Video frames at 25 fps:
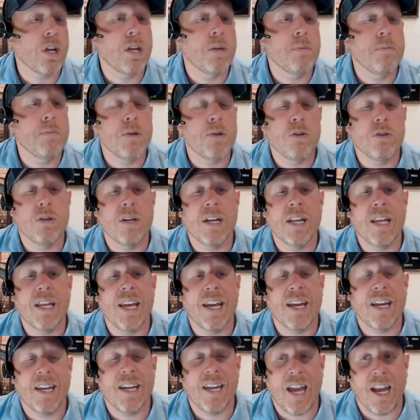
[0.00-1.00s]

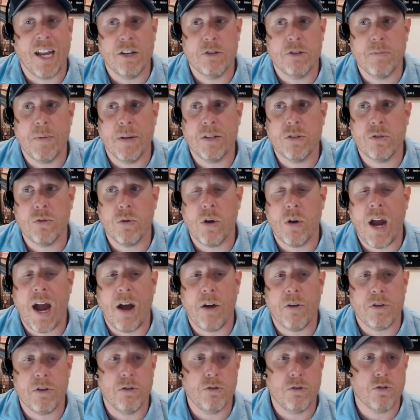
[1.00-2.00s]
community engagement or
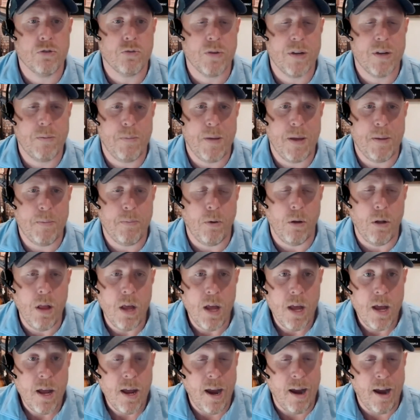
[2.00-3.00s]
how you treat people,
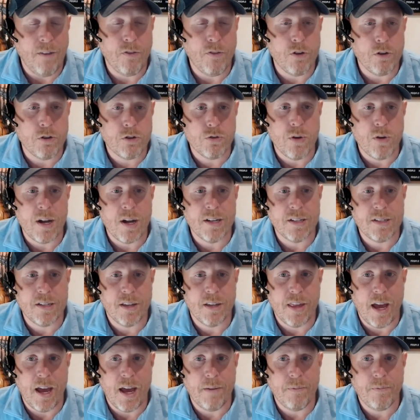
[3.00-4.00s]
and they're drawn
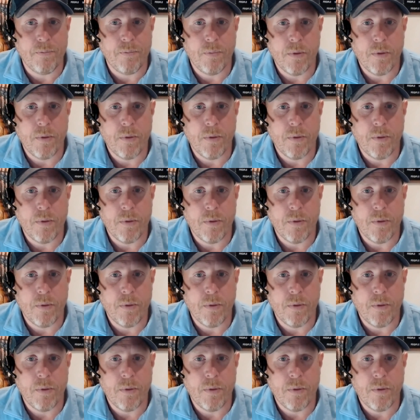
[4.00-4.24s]
to that.